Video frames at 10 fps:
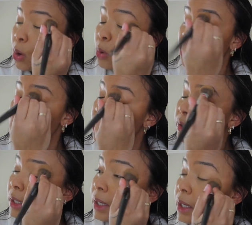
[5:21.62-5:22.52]

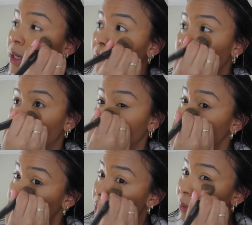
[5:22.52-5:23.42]
Whole30,
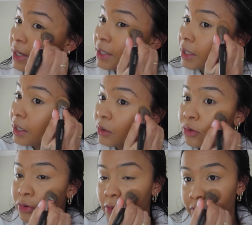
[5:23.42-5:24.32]
keto. I did
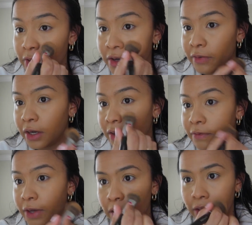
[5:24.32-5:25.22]
keto for a very,
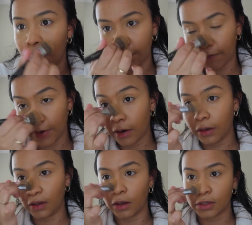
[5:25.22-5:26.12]
very, very,
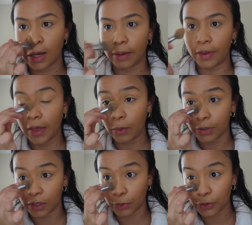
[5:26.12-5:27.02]
very long time, and that
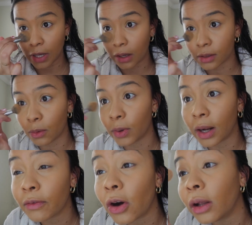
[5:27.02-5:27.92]
was the most toxic one
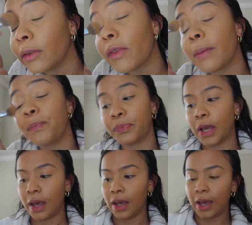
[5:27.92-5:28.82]
out of all of them.
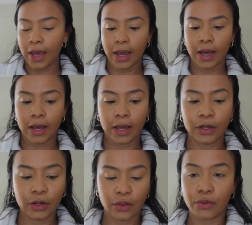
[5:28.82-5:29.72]

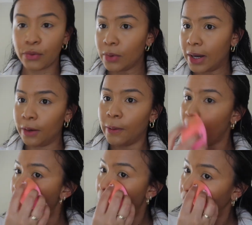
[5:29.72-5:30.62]
And
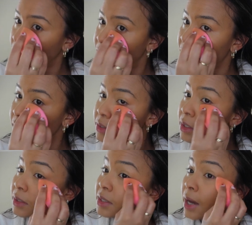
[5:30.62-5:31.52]
throughout all of
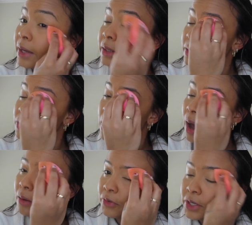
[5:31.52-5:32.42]
these diets,
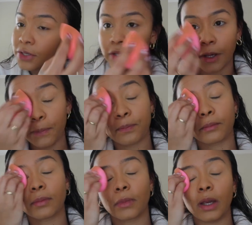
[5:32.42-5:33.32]
obviously,
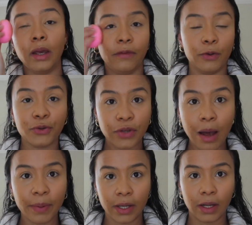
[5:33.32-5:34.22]
if you
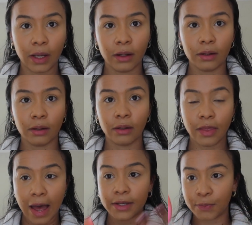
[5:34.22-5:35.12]
stop eating
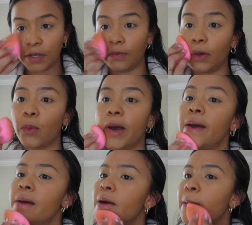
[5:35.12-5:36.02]
that specific
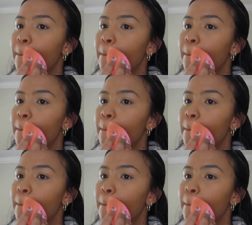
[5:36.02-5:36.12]
way,